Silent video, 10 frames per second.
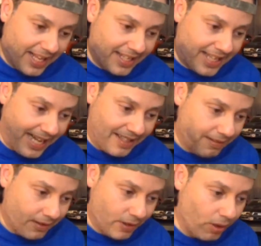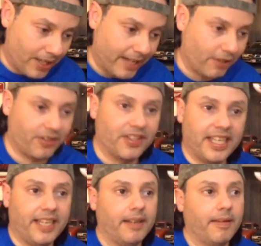That don't let us
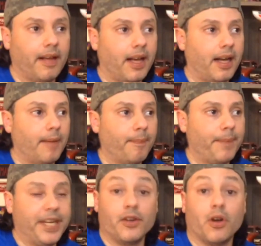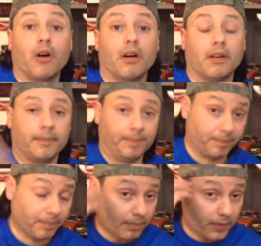see beyond
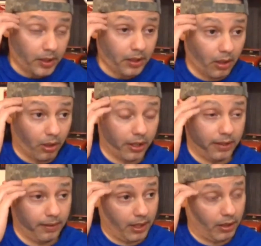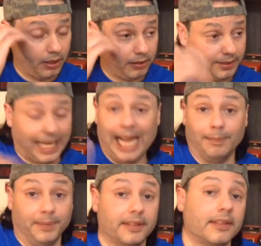or
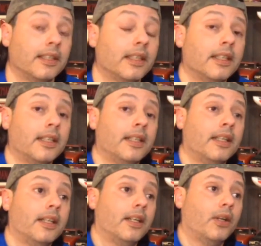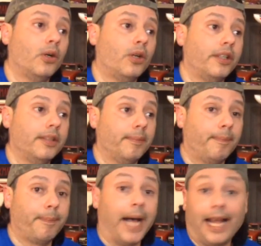times or
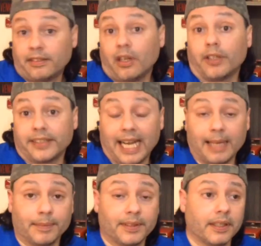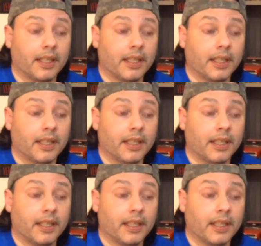past our times.